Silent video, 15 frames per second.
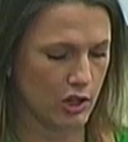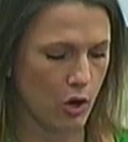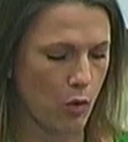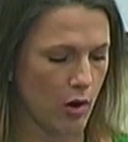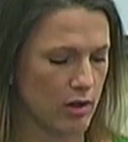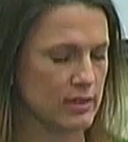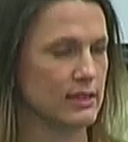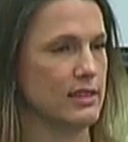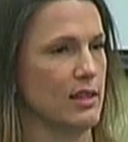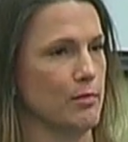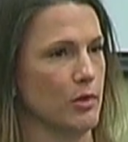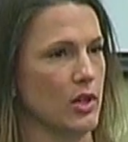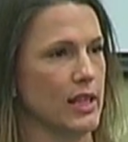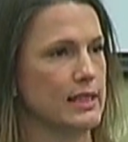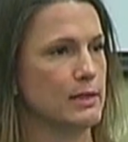coerce
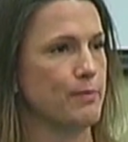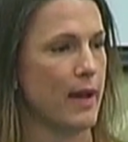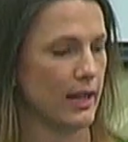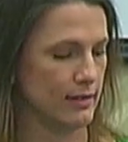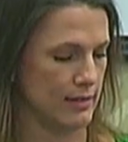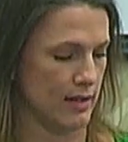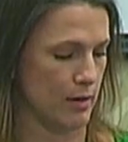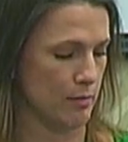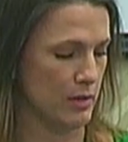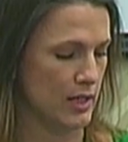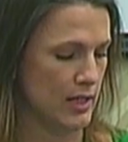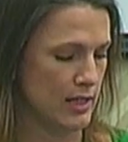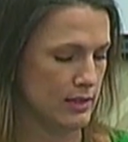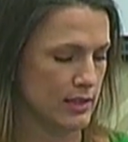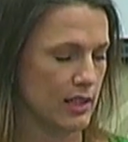them or expect them
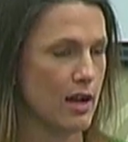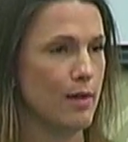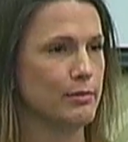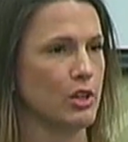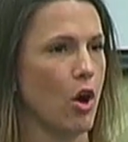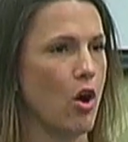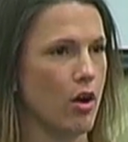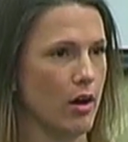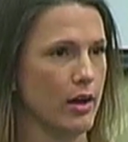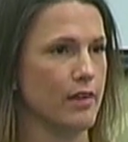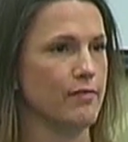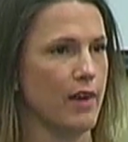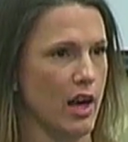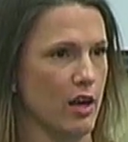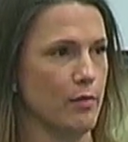to come to our
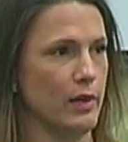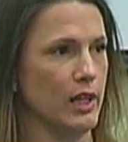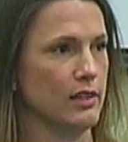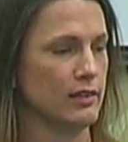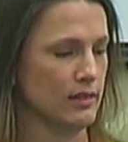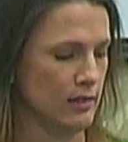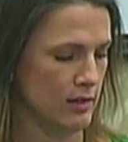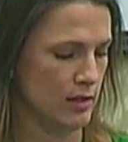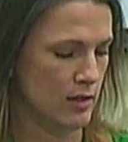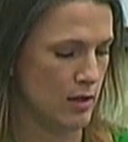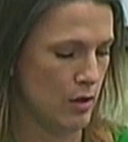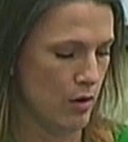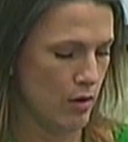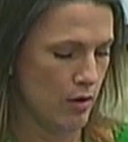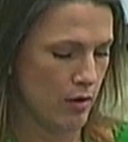environment.
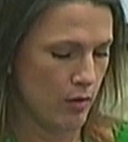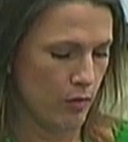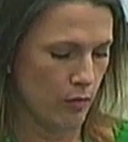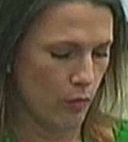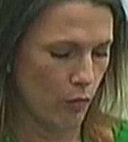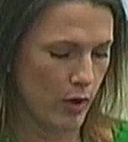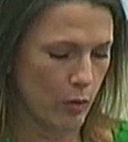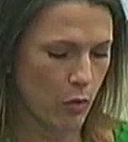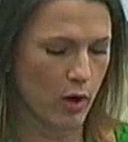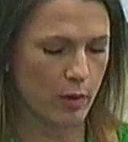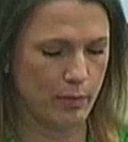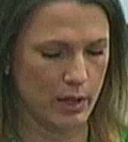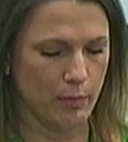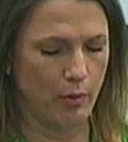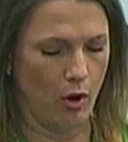We want to
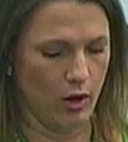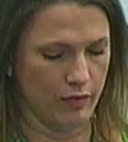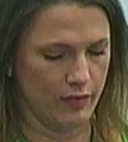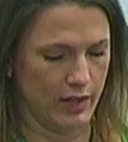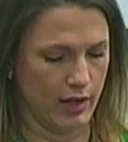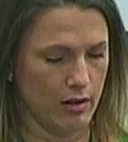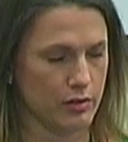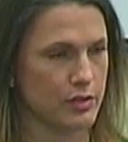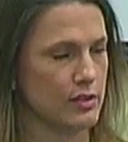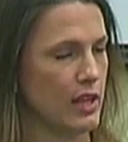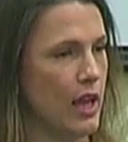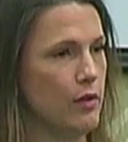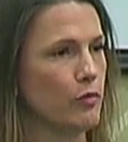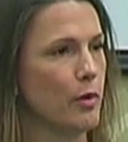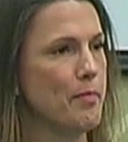be a part of theirs.
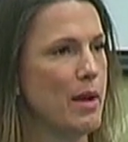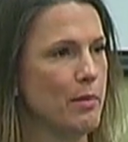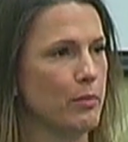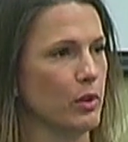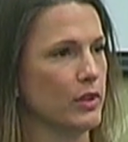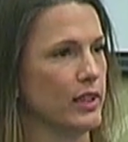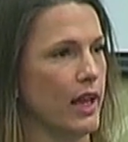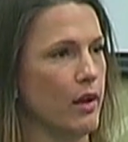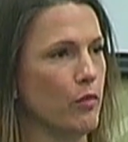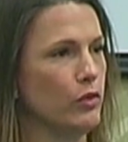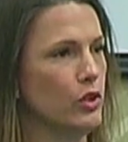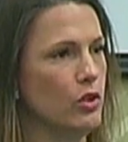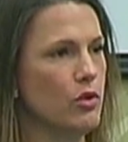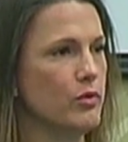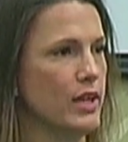And remember that
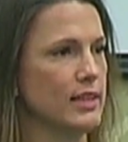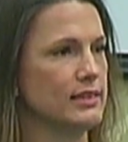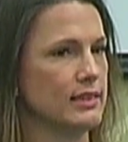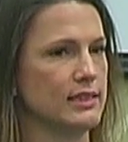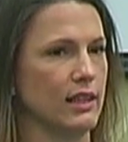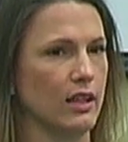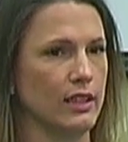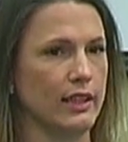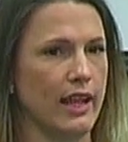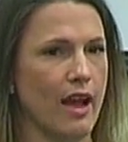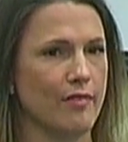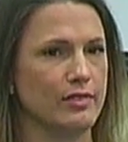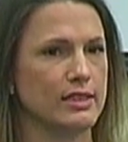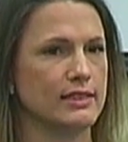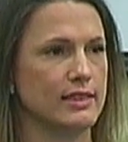you don't necessarily
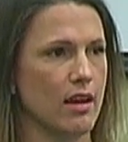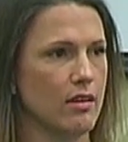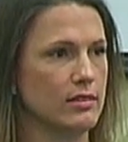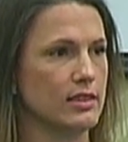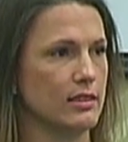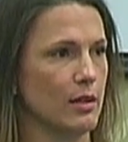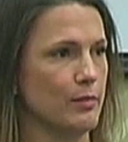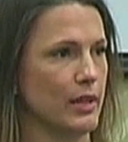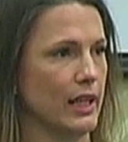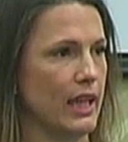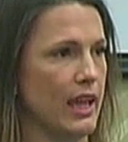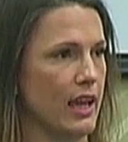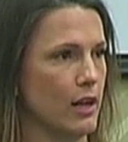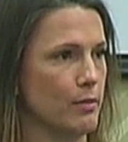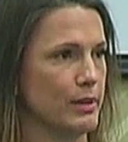have to sell to them that
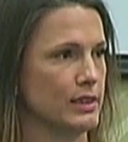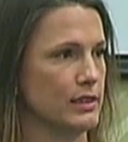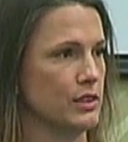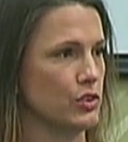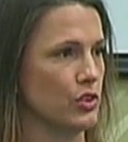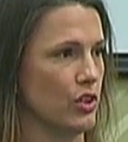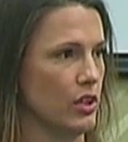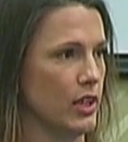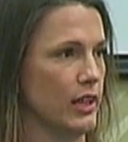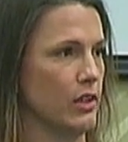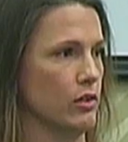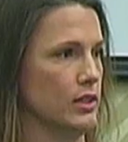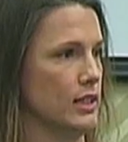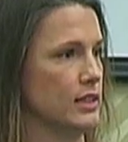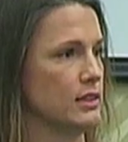cannabis is good
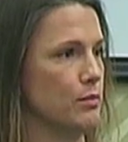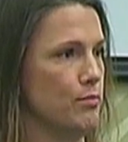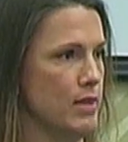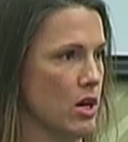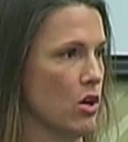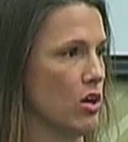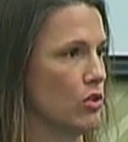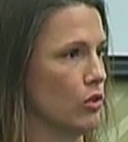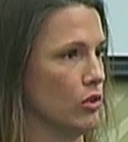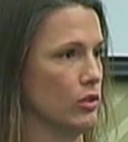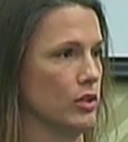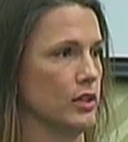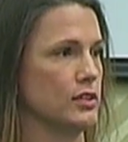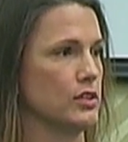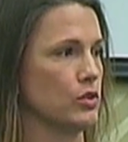or that it's a miracle
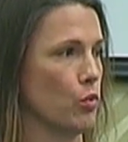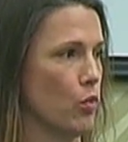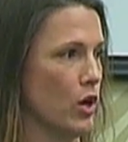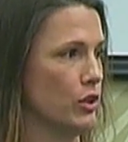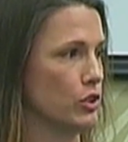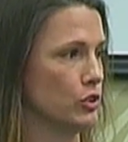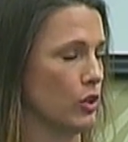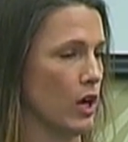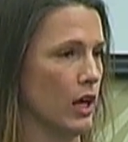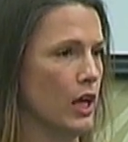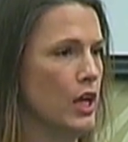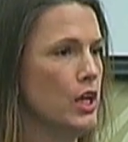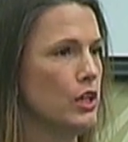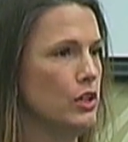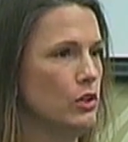or it's a wonder drug.
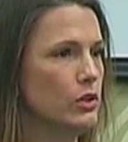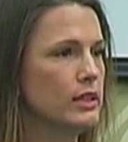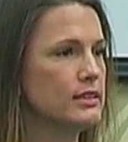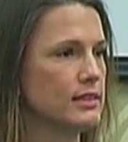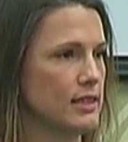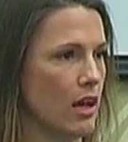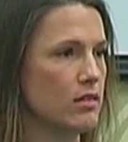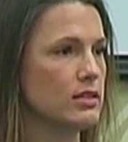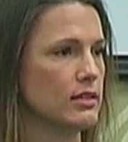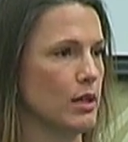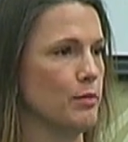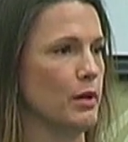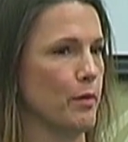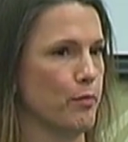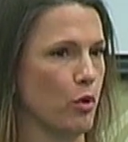You can sell to
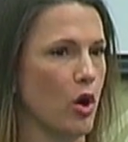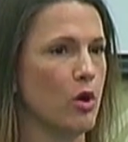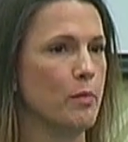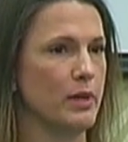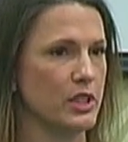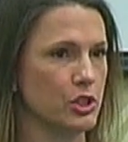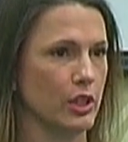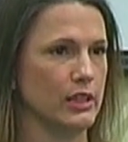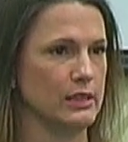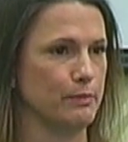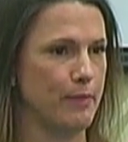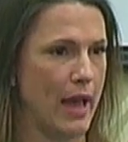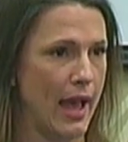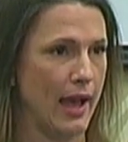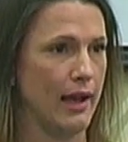them that prohibition is
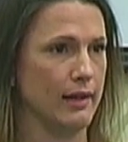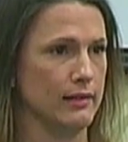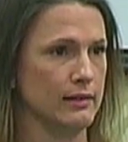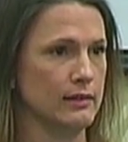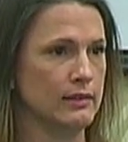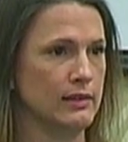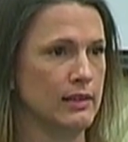bad.